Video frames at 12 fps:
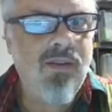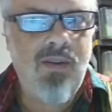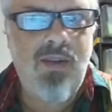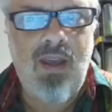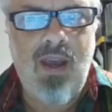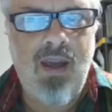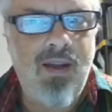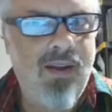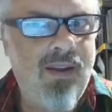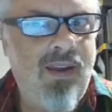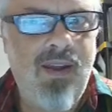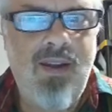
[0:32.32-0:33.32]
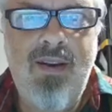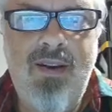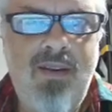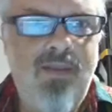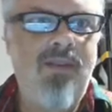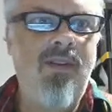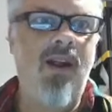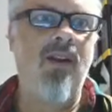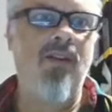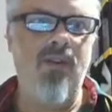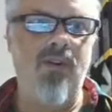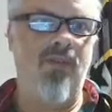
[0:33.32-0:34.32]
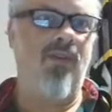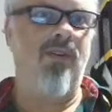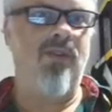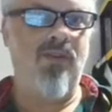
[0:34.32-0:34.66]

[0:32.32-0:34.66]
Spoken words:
Yeah, again, not our universe.